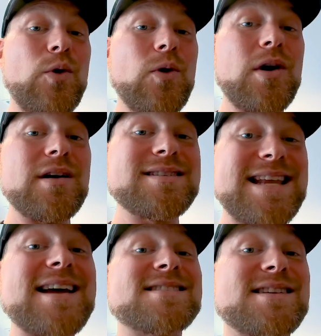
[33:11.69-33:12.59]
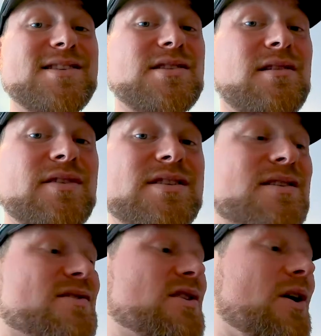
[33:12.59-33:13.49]
or texting
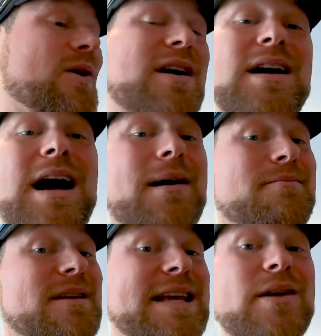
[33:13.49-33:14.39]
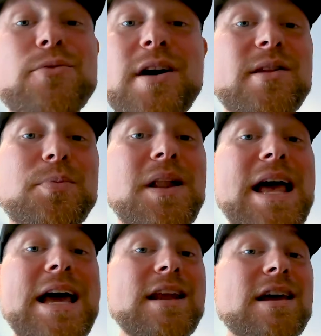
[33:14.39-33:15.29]
service. So I'm getting rid of the
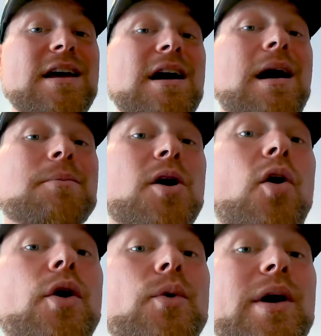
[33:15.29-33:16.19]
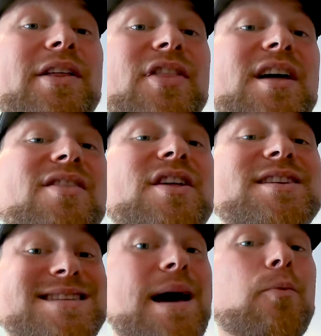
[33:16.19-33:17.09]
plan. I'm going with the
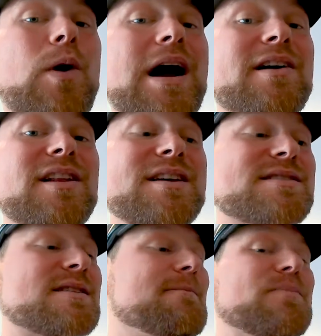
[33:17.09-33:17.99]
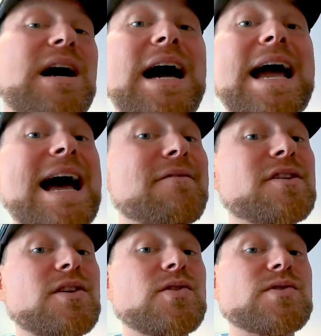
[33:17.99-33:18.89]
TEP wireless. I
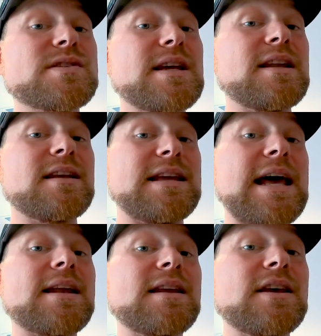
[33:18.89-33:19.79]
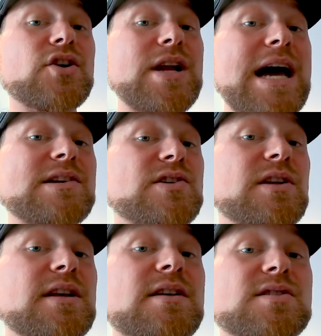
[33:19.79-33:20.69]
haven't used it yet
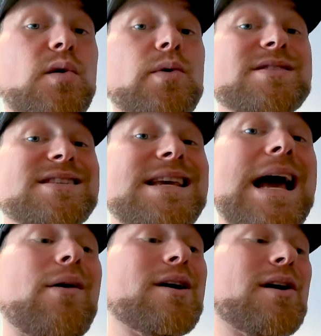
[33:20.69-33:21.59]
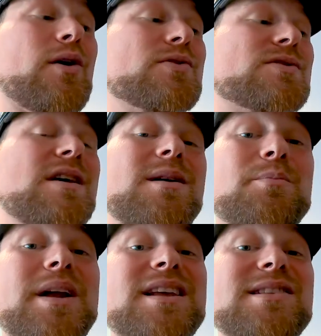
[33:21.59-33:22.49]
internationally, so we'll see how it goes,
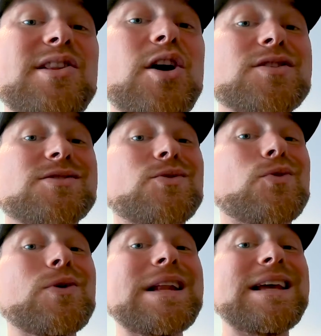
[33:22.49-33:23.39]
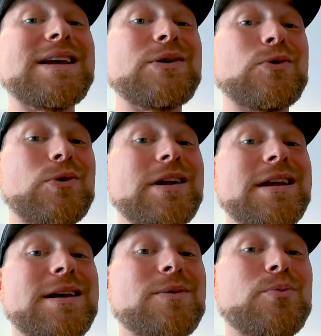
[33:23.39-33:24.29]
but it looks really,
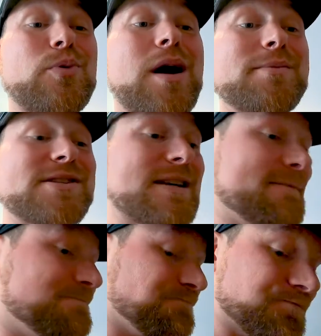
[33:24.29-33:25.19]
really promising.